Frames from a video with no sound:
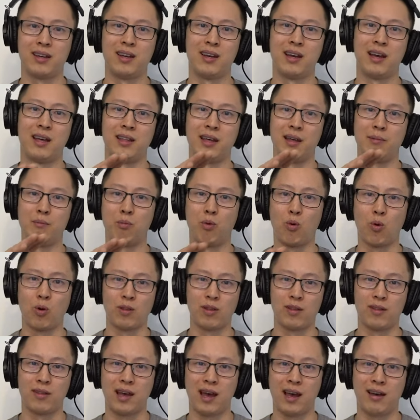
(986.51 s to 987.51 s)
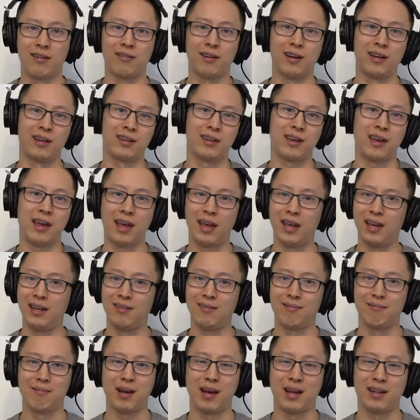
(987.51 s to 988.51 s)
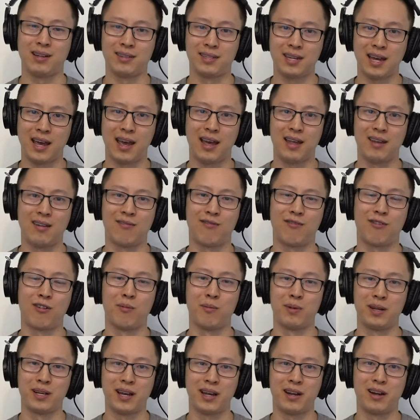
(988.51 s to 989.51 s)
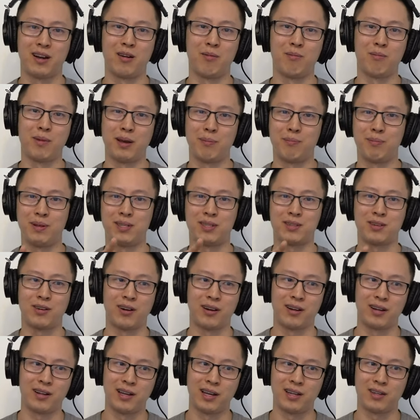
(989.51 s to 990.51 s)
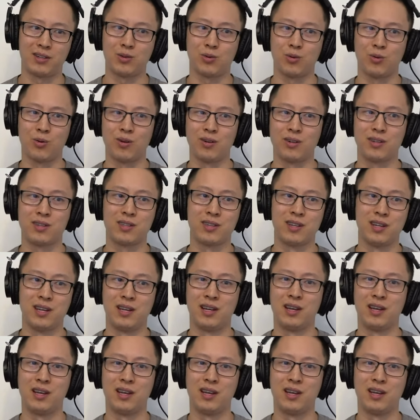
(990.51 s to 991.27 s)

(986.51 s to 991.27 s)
And then more than that, like eight, nine, ten for a beginner might be starting to get towards